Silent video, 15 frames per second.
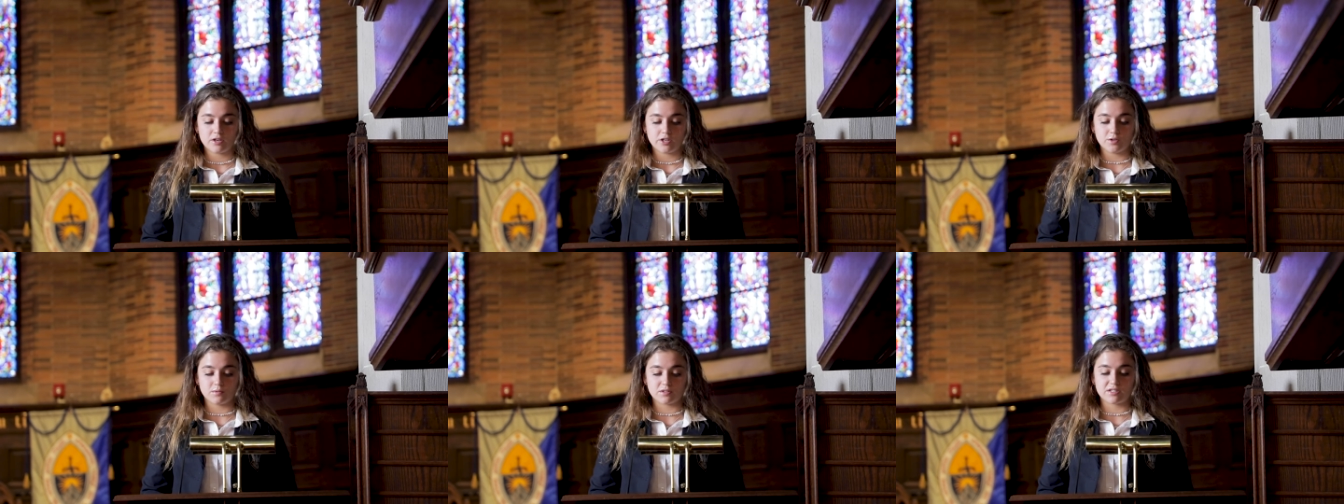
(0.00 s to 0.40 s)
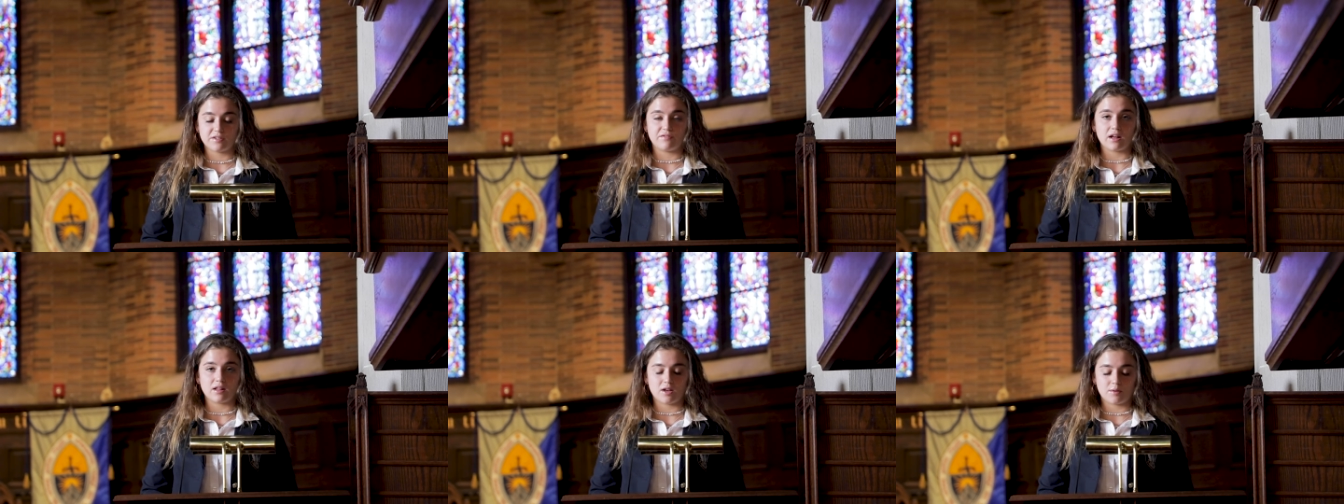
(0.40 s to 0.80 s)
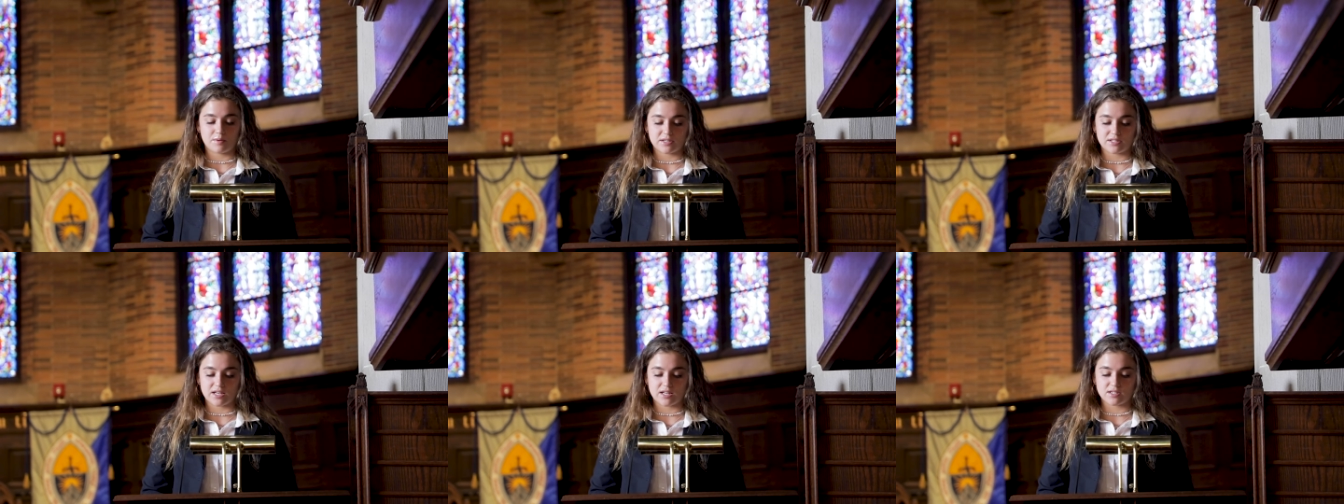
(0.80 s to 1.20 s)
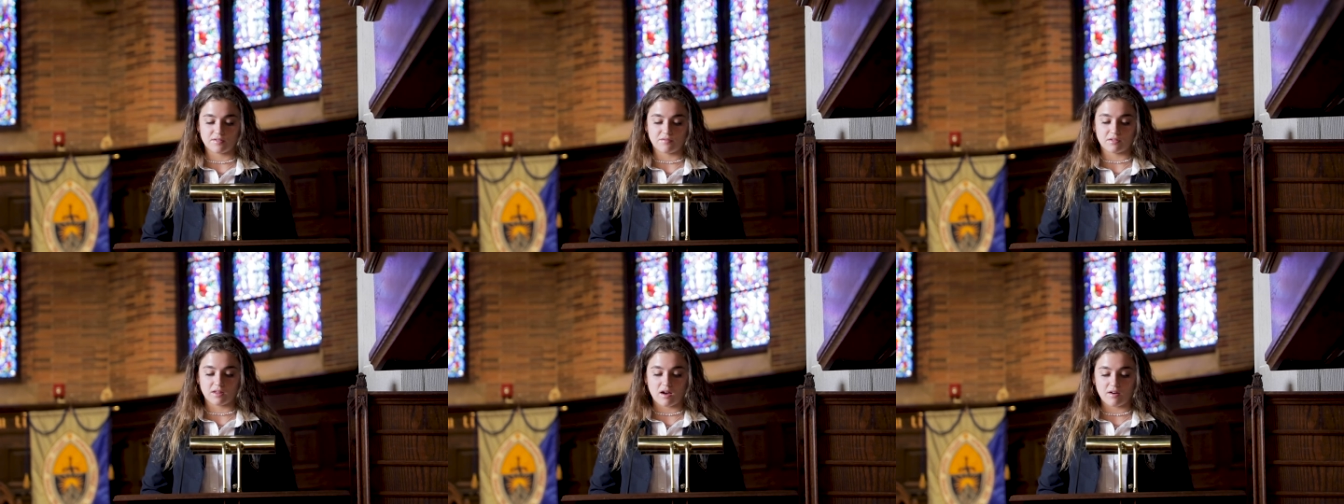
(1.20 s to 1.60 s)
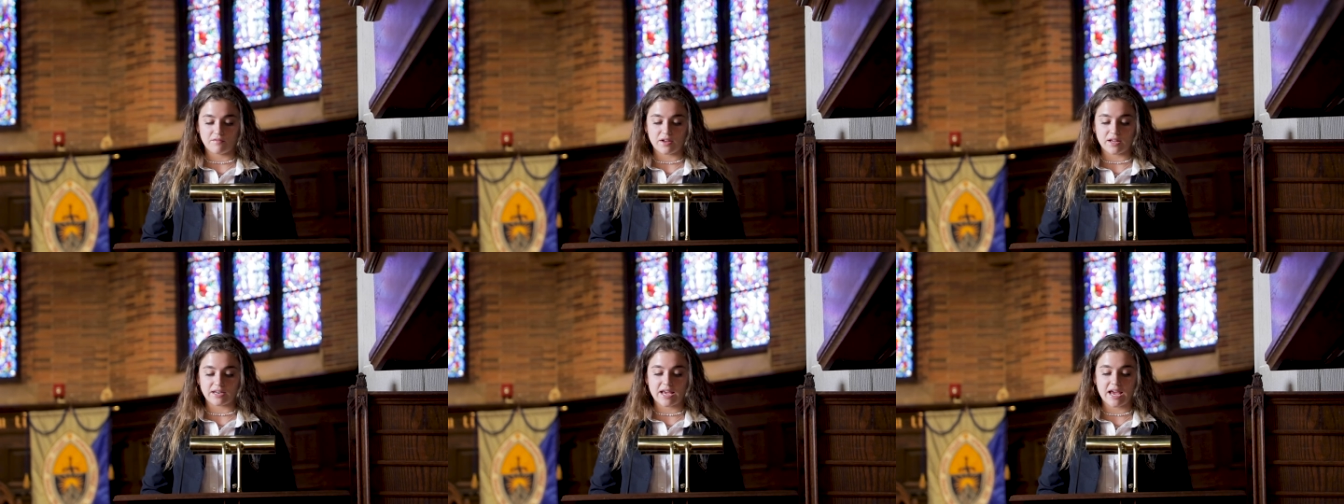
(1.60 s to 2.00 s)
You will develop a sense of
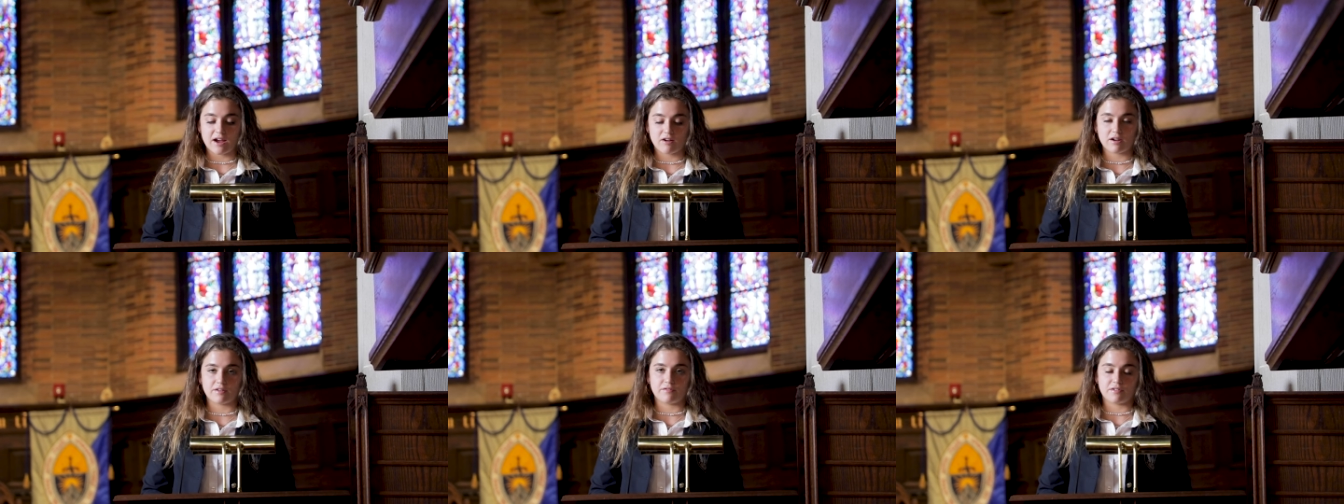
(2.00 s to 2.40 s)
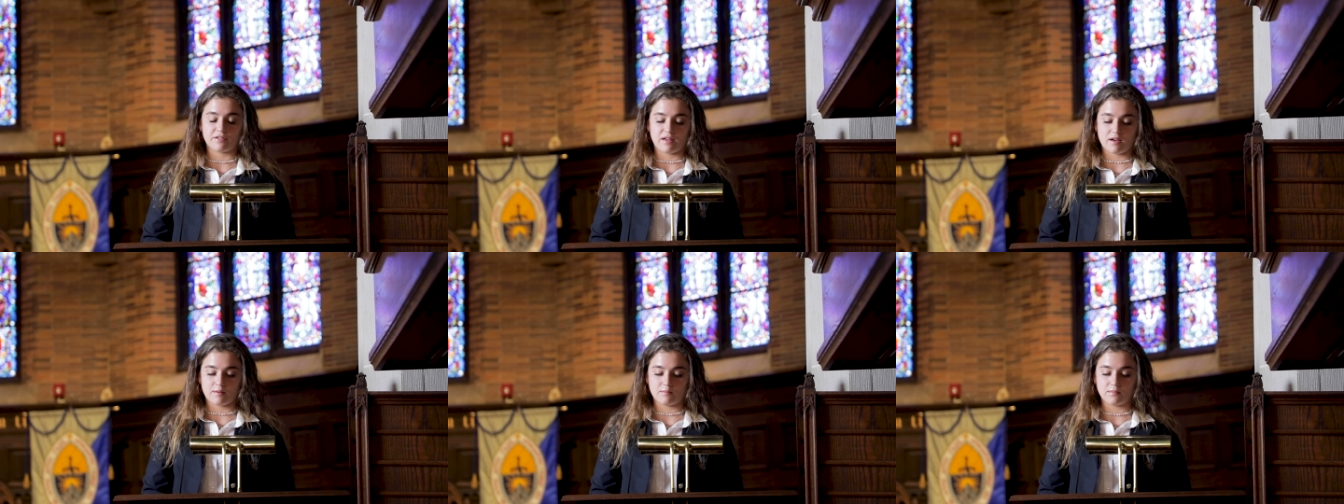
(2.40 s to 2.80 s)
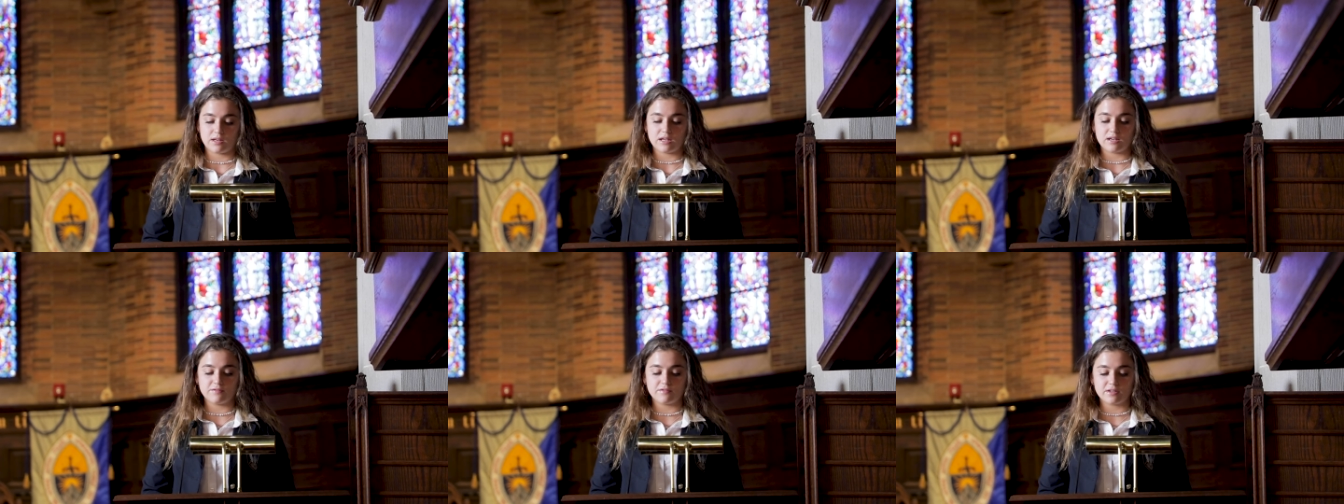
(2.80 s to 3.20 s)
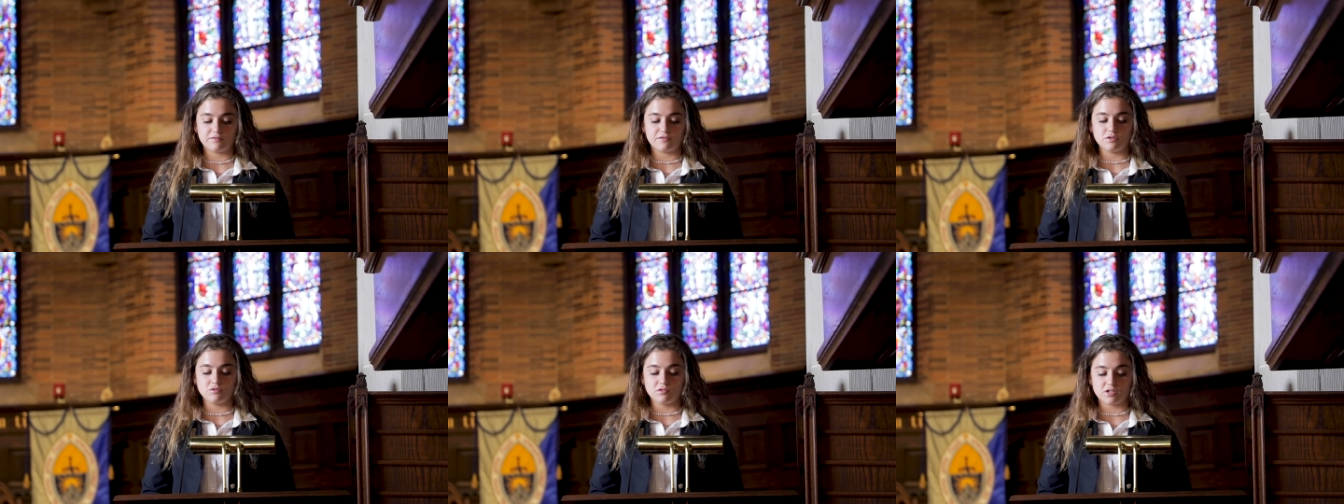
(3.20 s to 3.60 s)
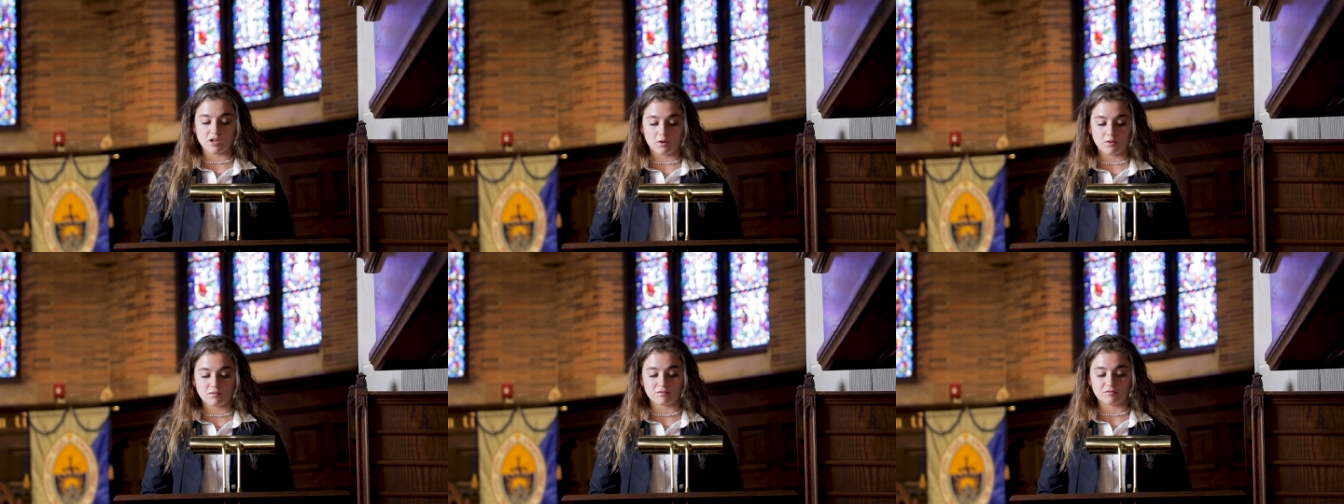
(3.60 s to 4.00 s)
love and caring for them, even if you
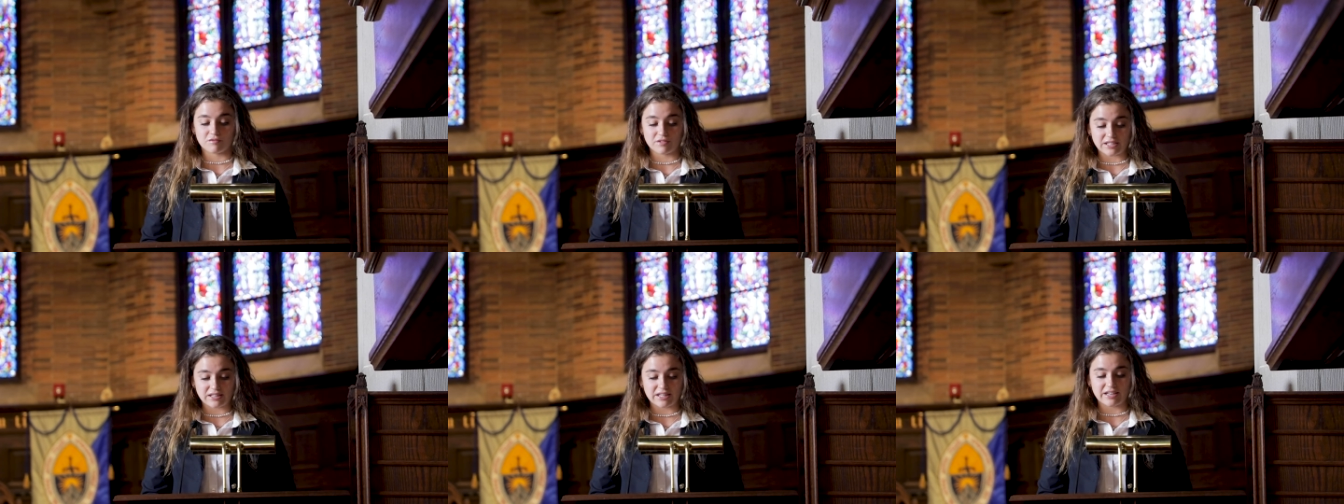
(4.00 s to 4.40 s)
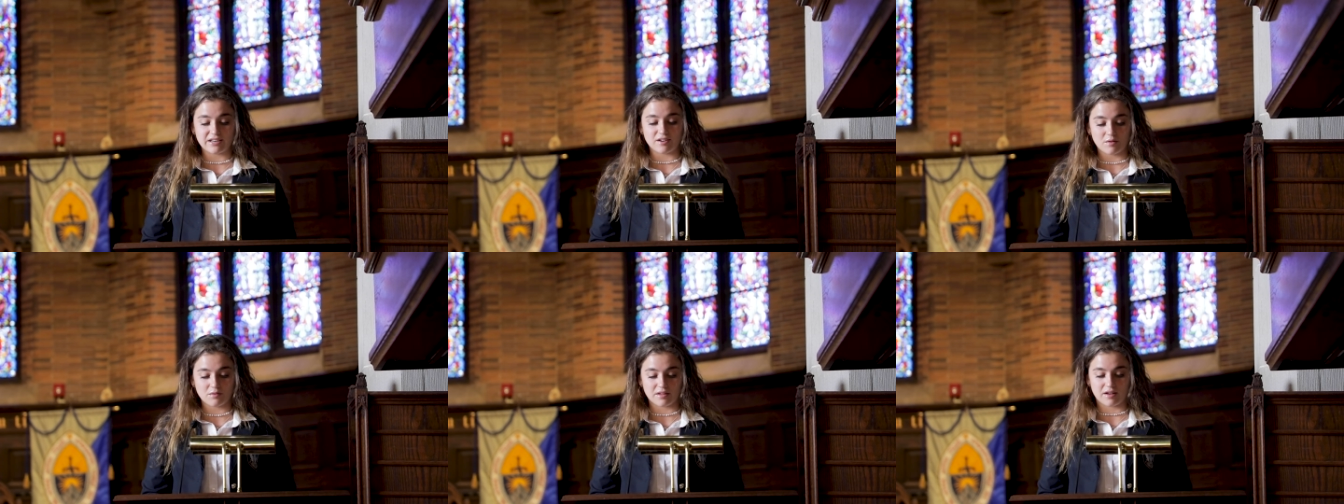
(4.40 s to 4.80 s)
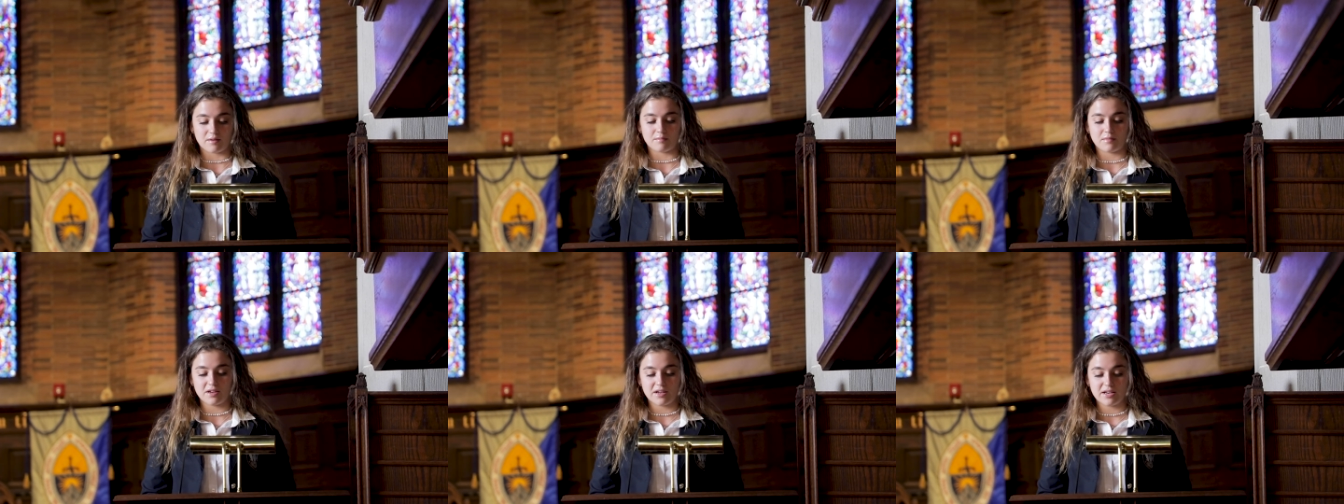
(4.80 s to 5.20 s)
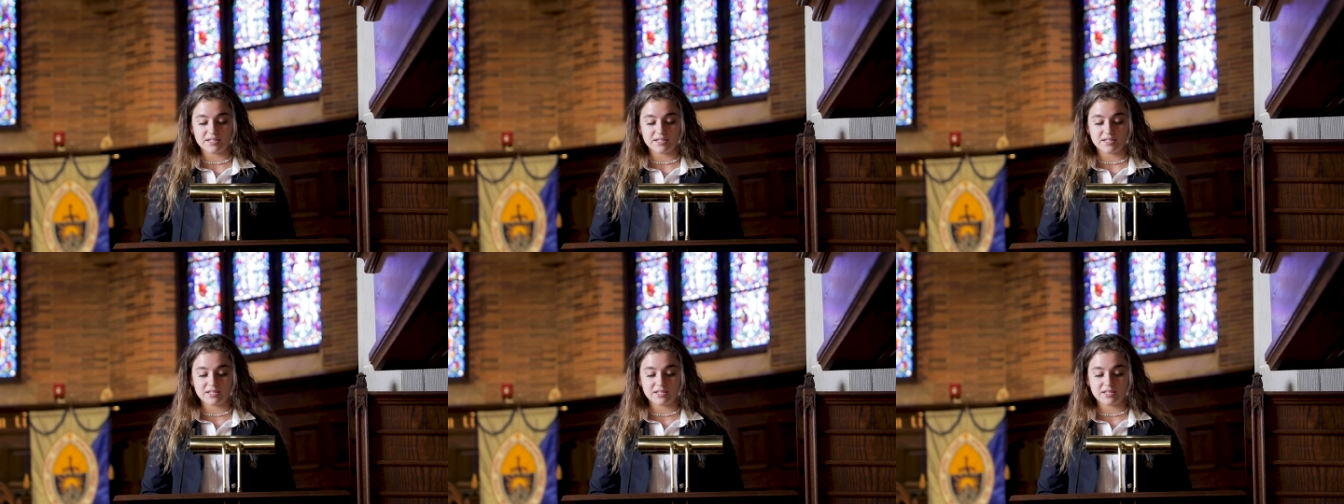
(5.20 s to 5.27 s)
don't really know them,